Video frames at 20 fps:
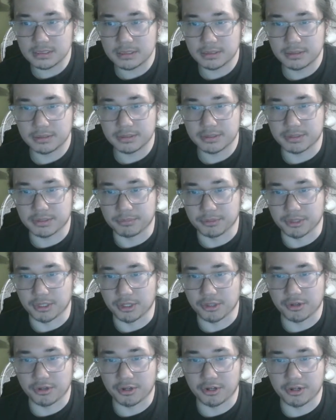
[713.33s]
Summon the
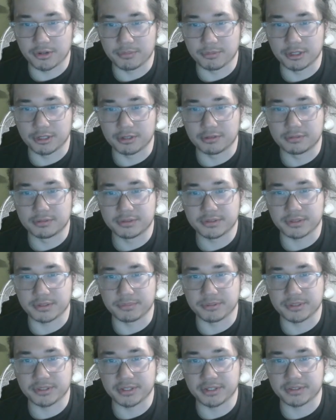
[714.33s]
other Impo.
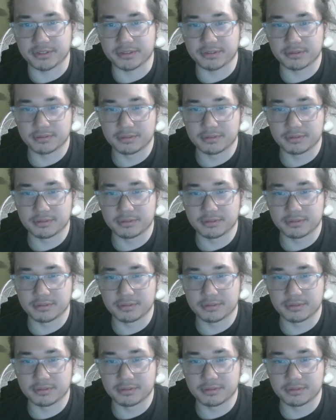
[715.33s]
Summon Sykes.